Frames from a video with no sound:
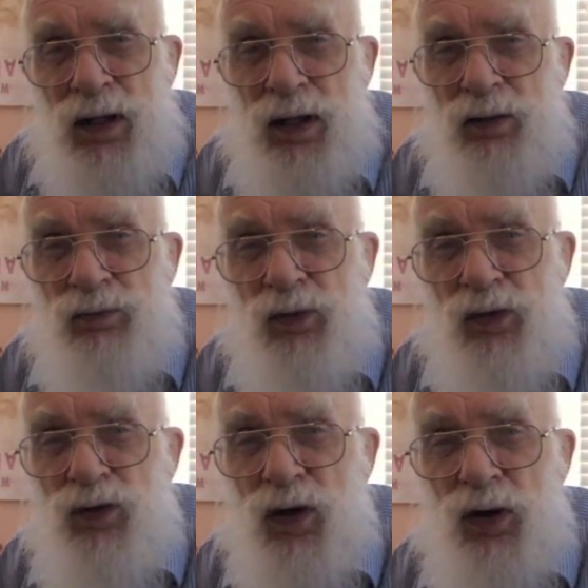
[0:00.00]
uh, for
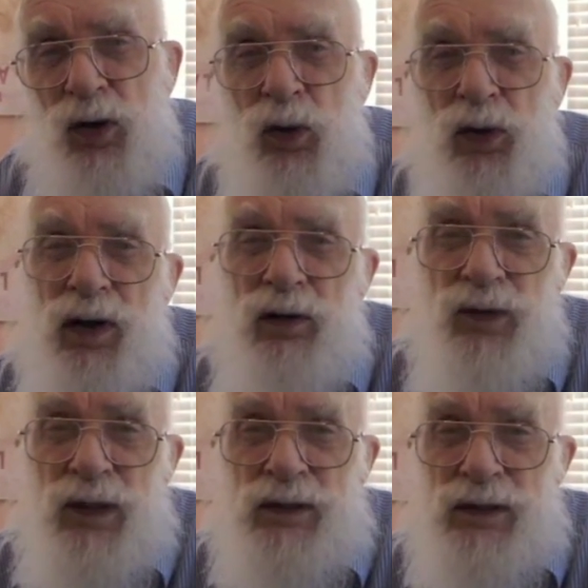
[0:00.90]
the jolly old
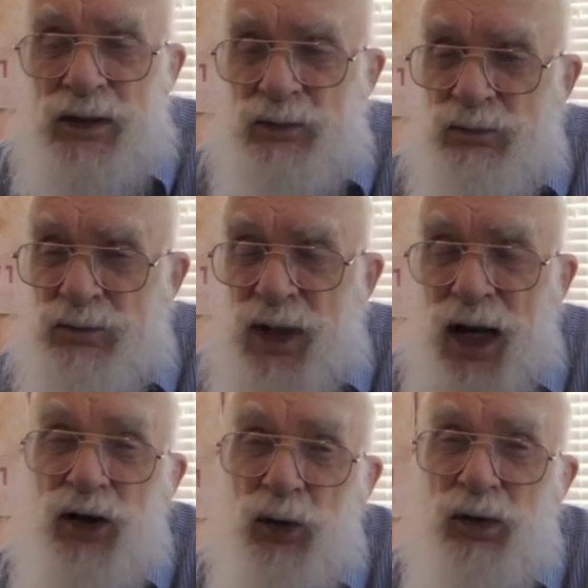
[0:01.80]
elf. And uh,
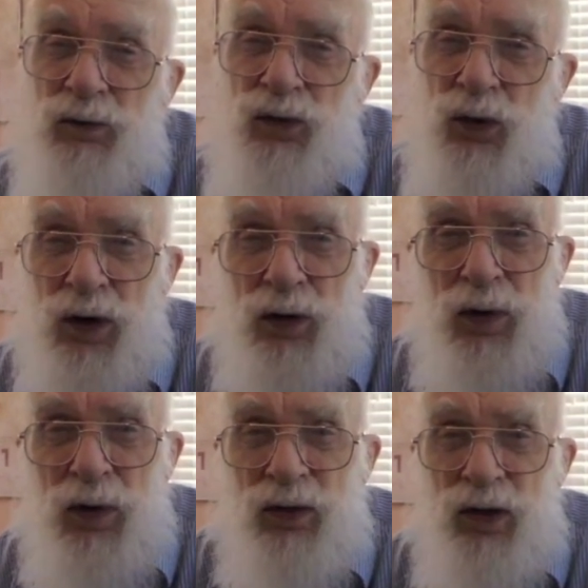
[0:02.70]
I do it in Florida
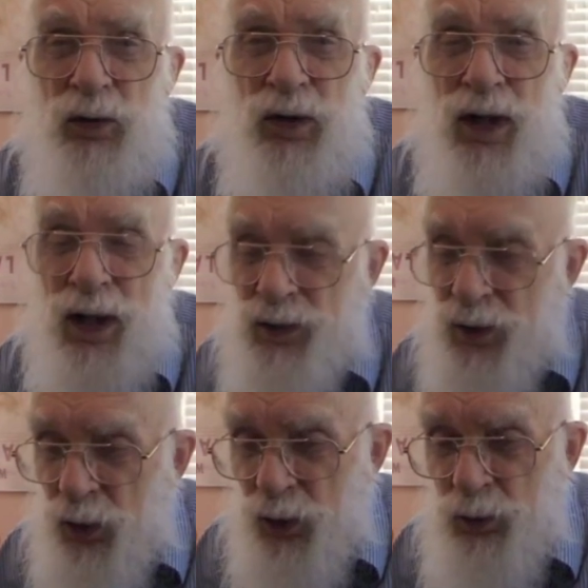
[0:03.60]
rather than doing it at
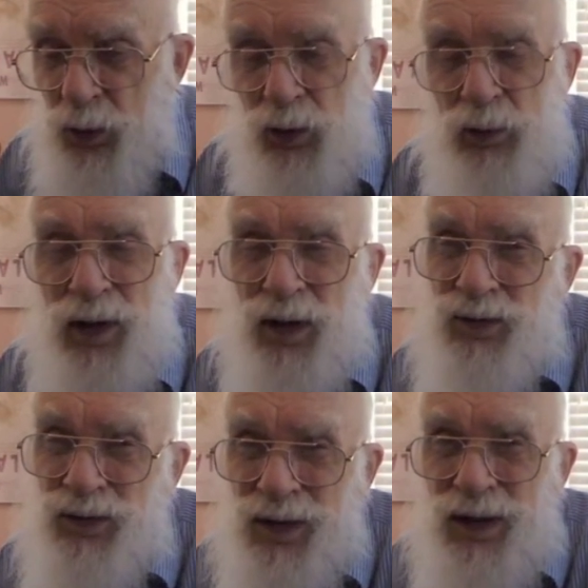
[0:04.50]
the North Pole
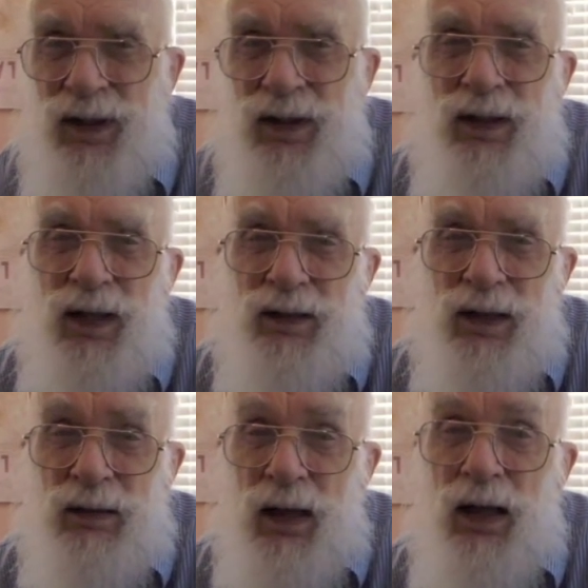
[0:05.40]
because I,
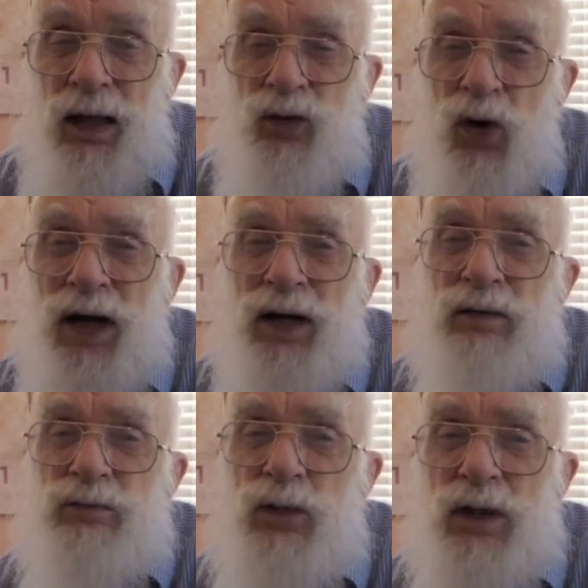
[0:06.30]
I tried
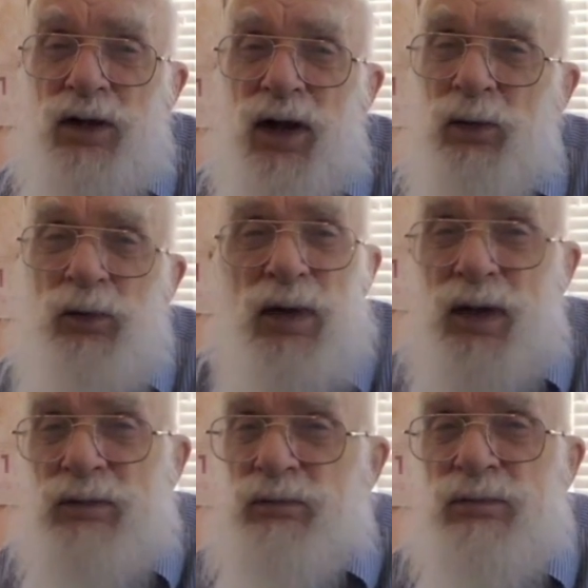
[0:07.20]
it one time
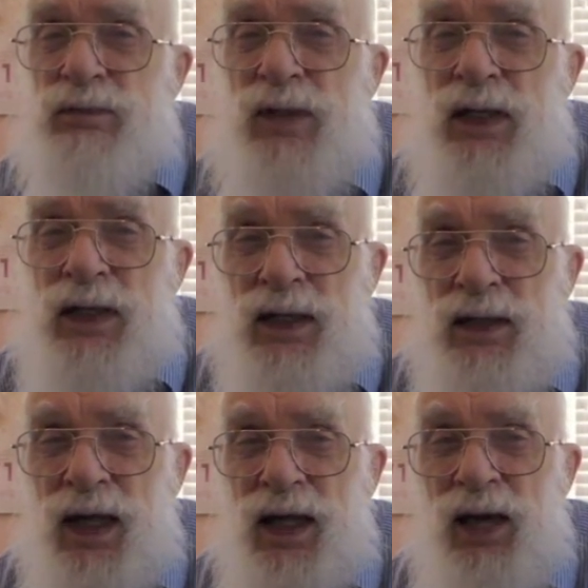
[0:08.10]
and uh,
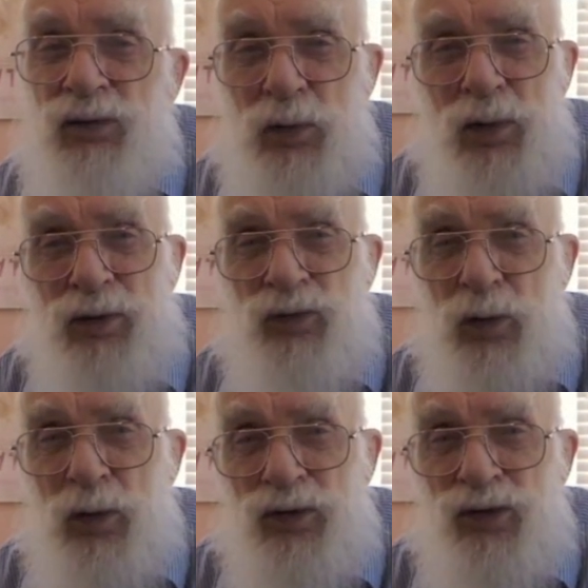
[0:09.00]
I gave up
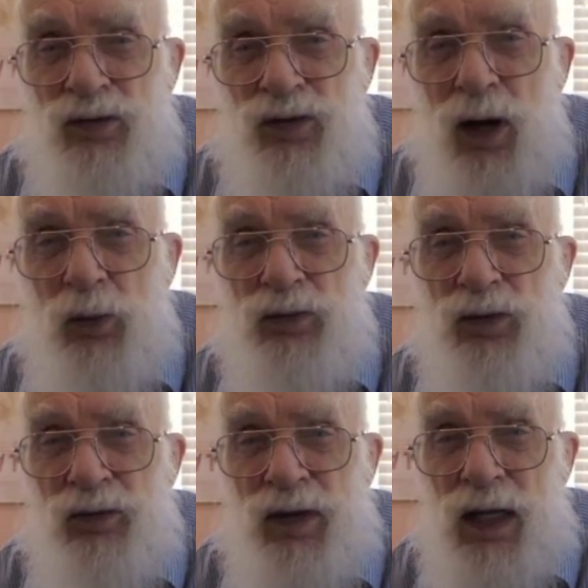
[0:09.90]
after about six hours
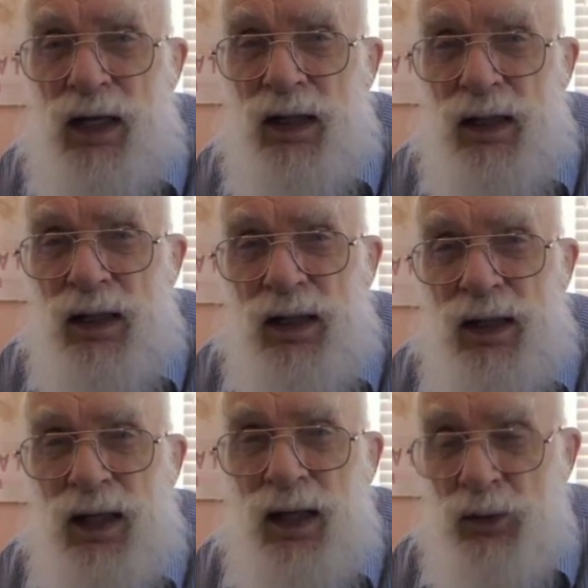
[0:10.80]
of it. I,
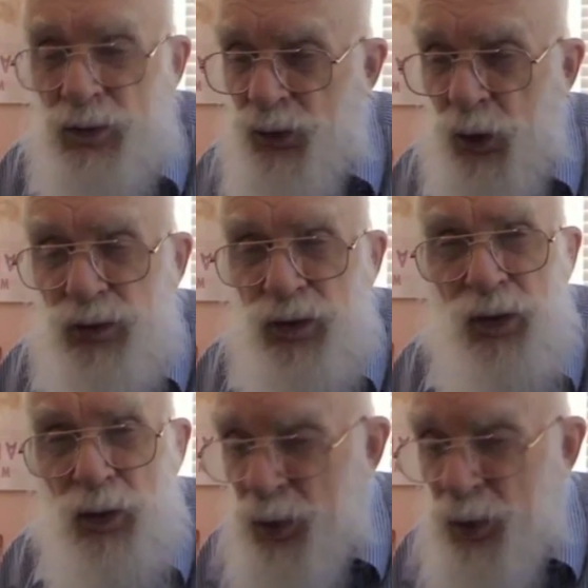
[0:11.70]
I was frozen to the